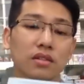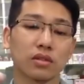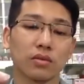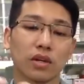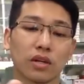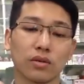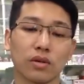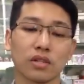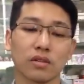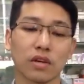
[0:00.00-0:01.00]
So what we're gonna
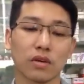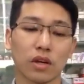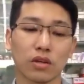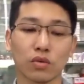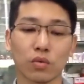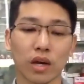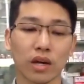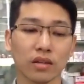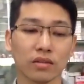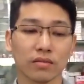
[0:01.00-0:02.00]
do is in fact when you
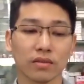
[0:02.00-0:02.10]
wear,